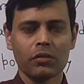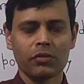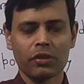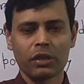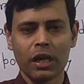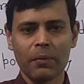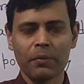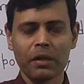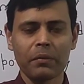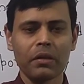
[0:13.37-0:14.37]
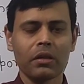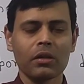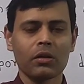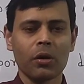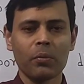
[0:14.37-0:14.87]
for the upcoming
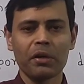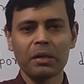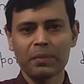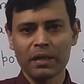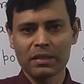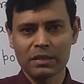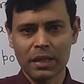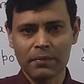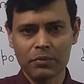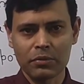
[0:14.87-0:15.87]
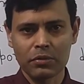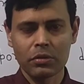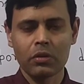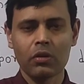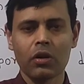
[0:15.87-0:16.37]
competitive exams
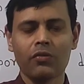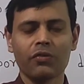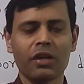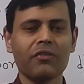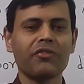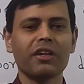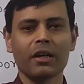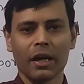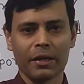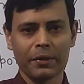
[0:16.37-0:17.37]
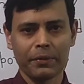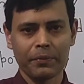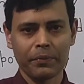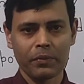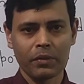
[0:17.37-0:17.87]
of every kind.
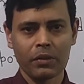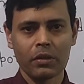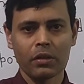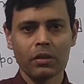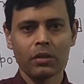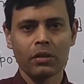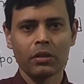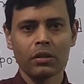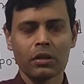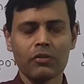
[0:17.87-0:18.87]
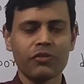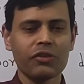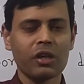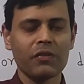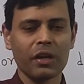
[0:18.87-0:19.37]
If
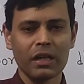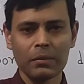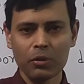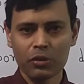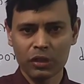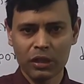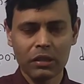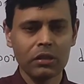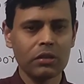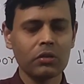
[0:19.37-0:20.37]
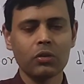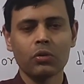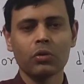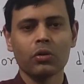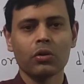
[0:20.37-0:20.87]
you have any more thing to
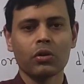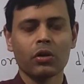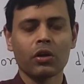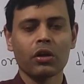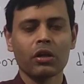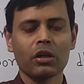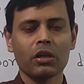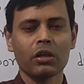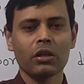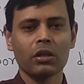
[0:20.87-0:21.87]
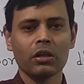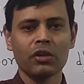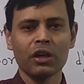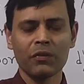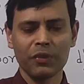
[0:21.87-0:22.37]
know or
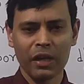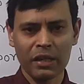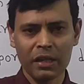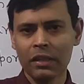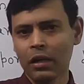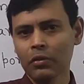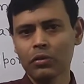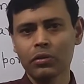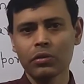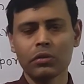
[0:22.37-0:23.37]
you have any doubt,